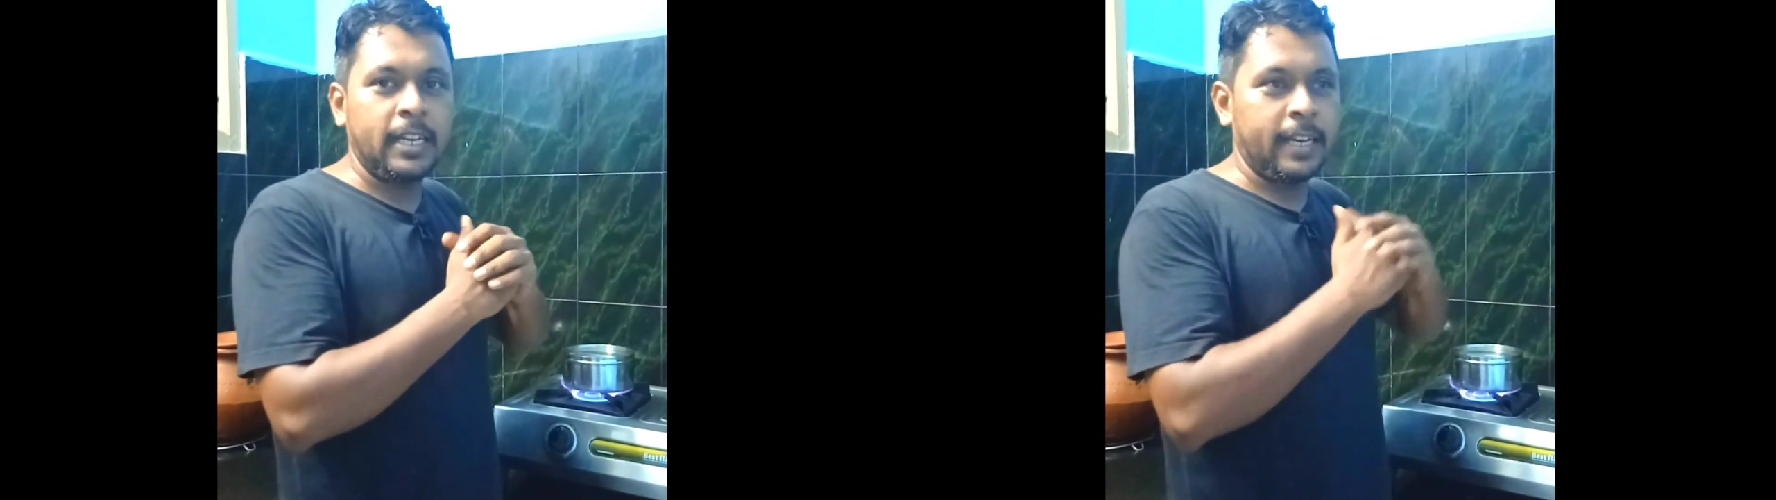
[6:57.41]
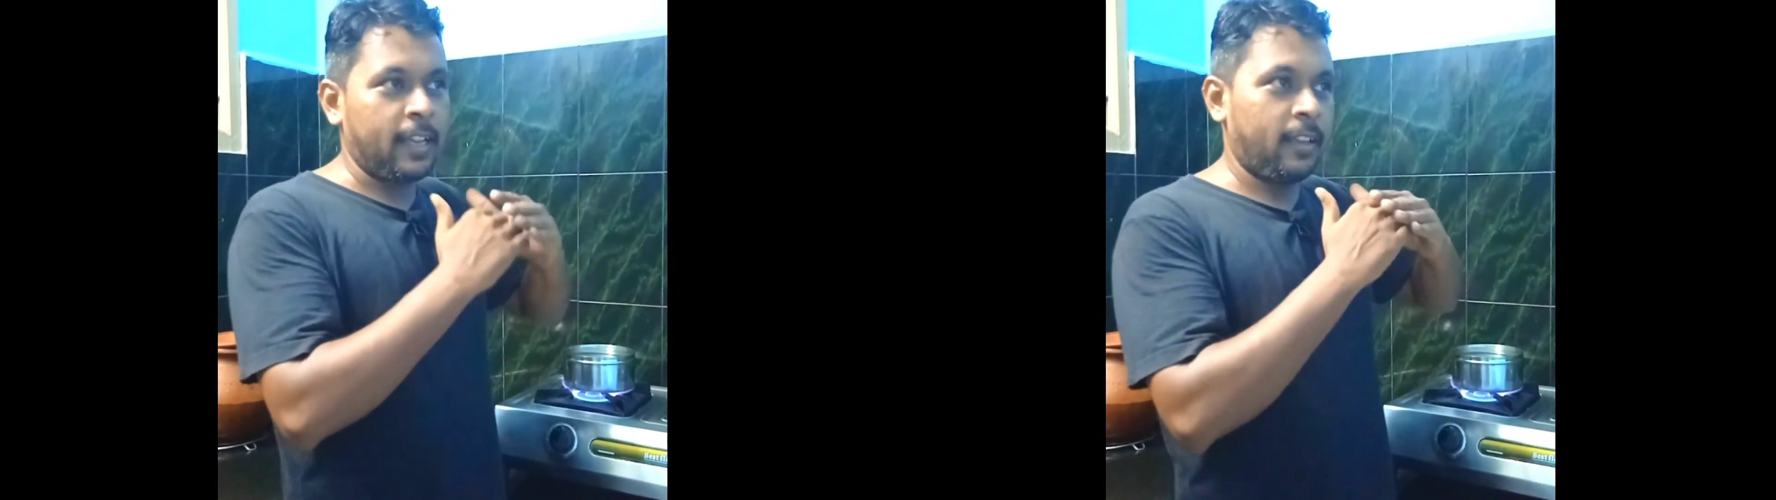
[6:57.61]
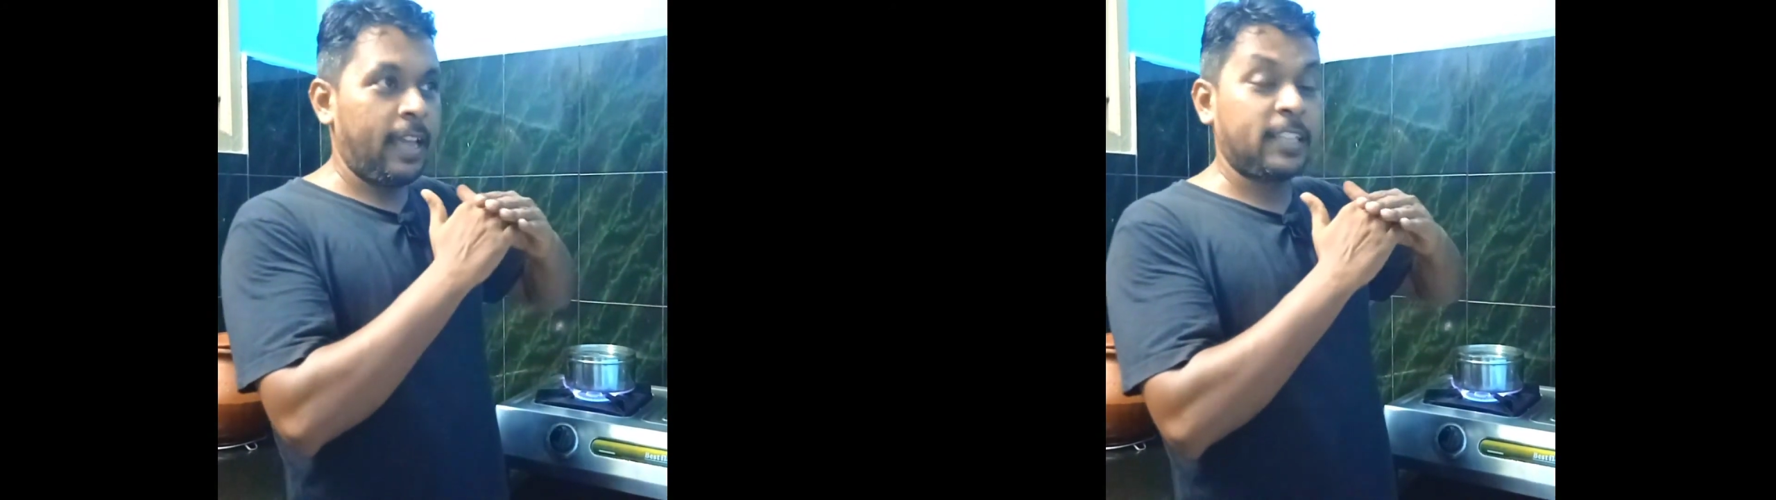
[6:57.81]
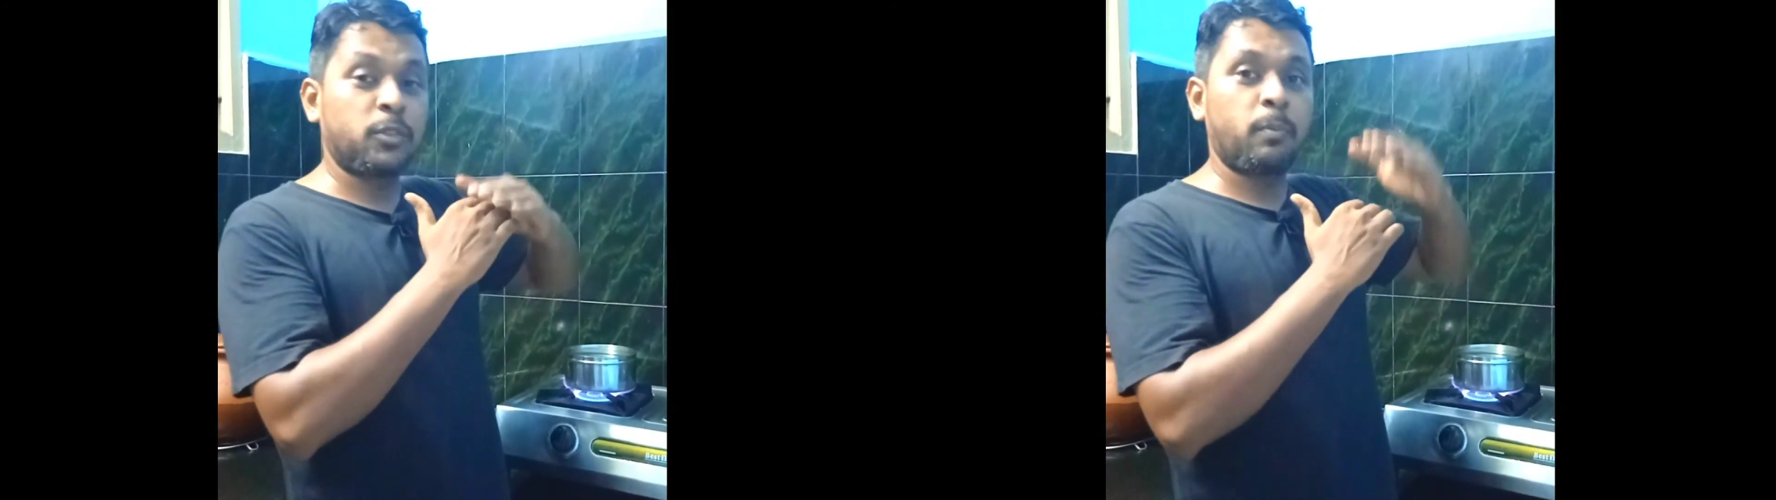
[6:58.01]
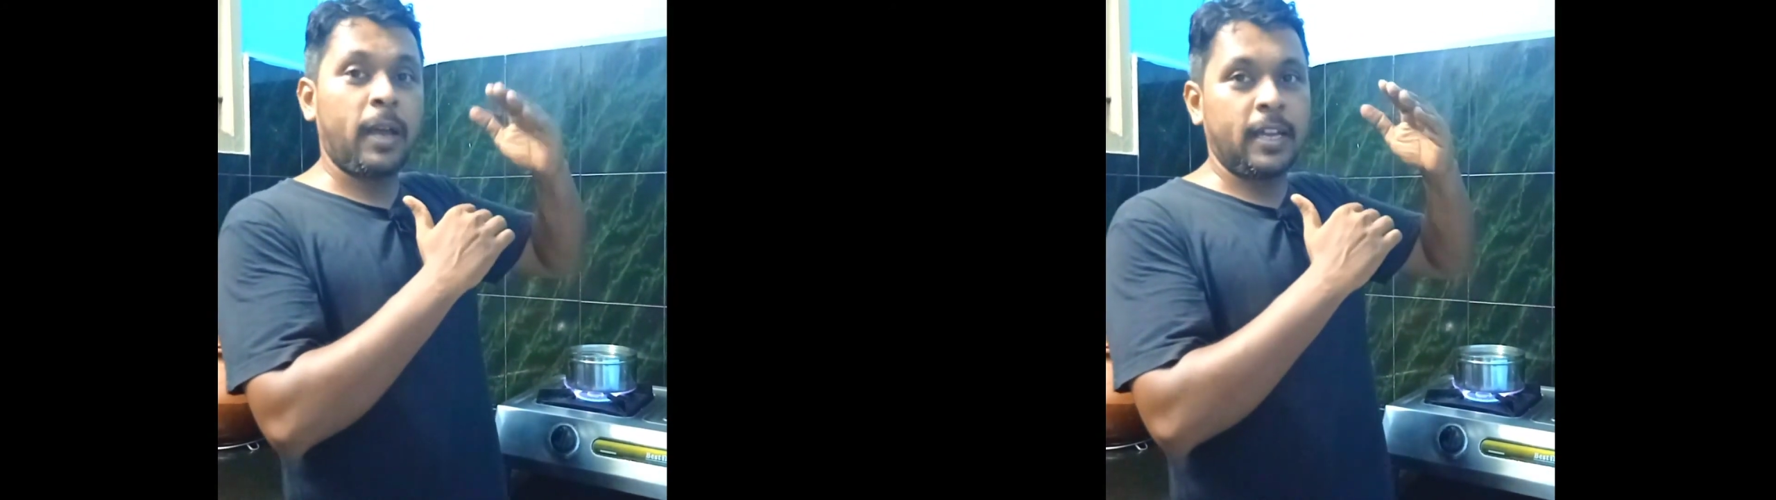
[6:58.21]
it
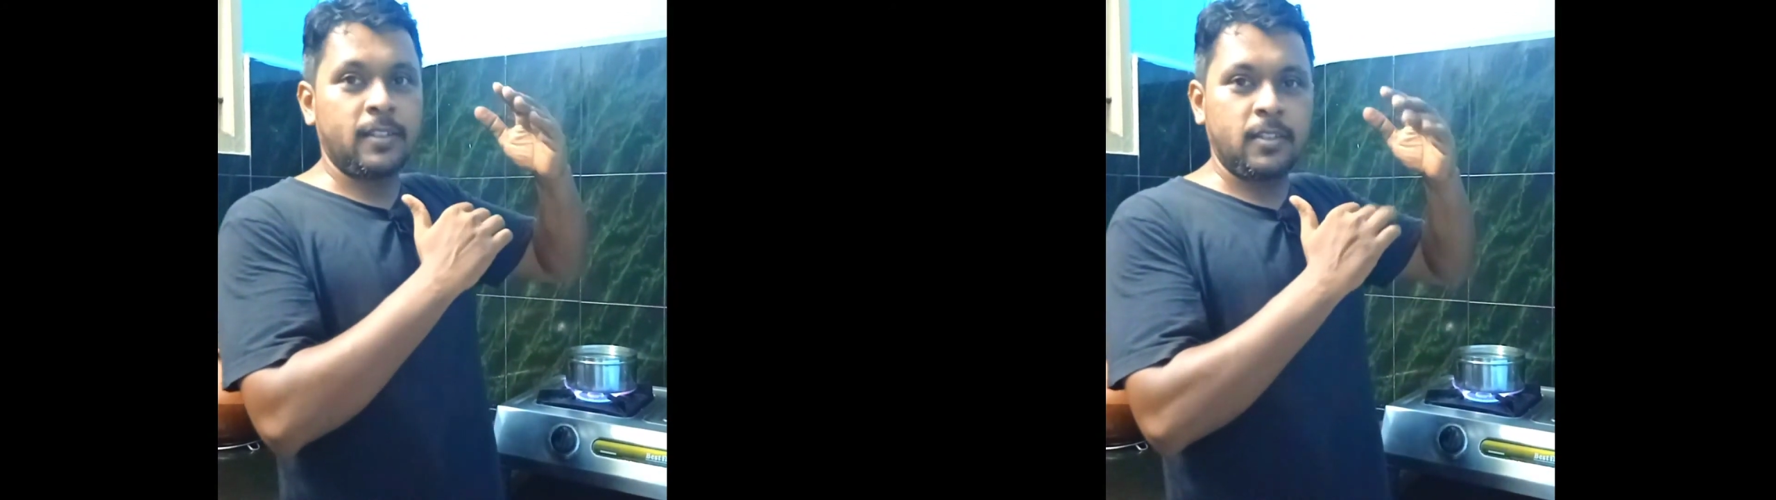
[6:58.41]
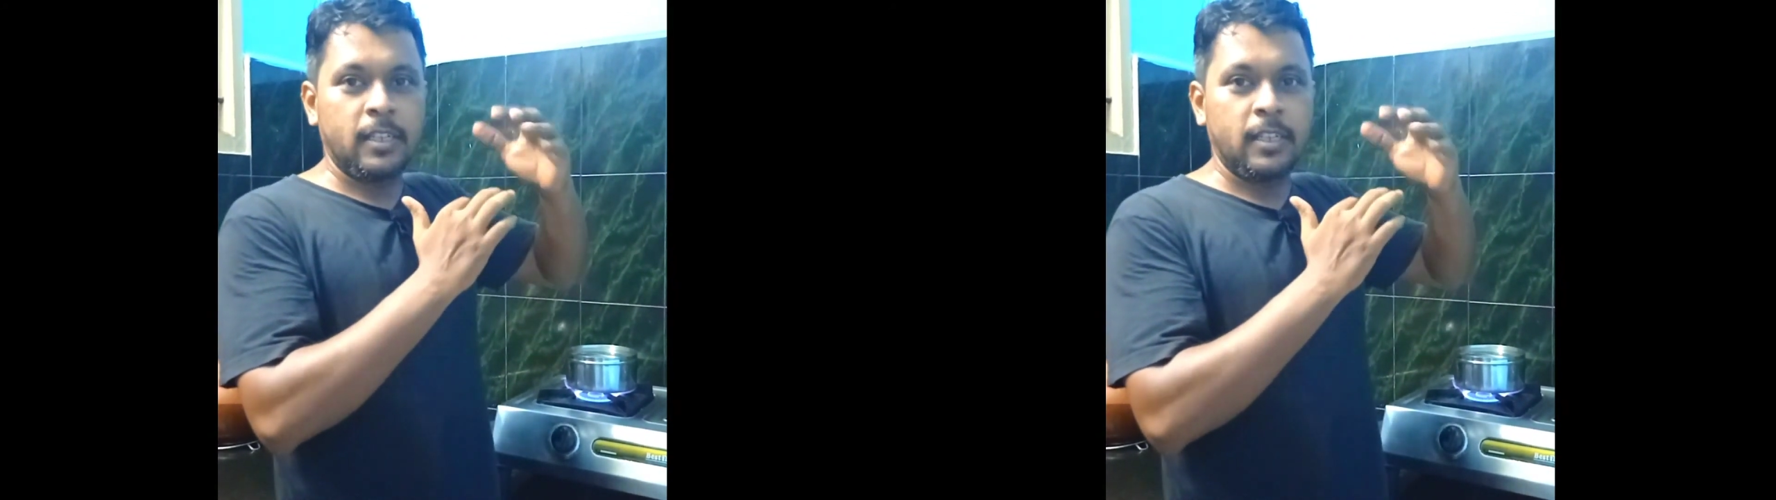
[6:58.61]
expands.